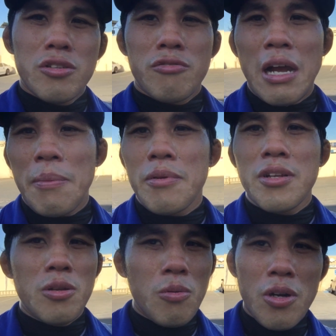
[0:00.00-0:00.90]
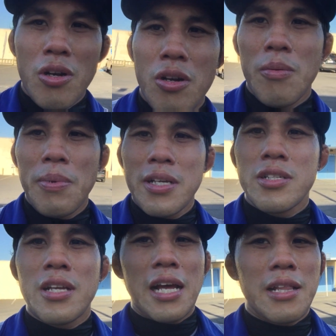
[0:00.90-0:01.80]
grappler in the world,
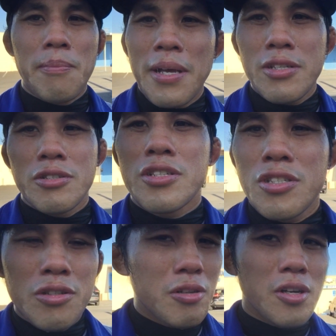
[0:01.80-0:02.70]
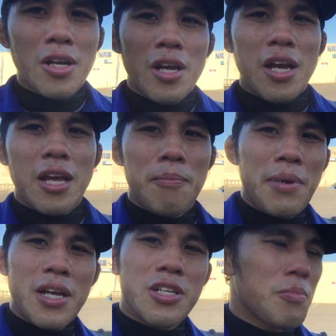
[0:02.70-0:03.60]
had the best jiu-jitsu. And
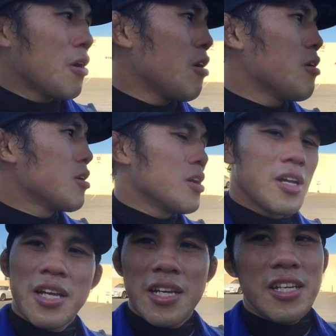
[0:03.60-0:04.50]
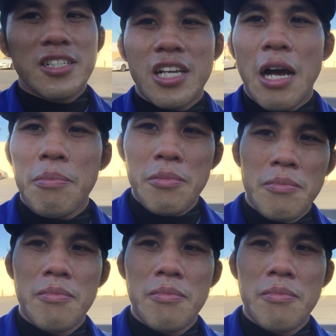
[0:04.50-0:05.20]
big, small, he'd top him.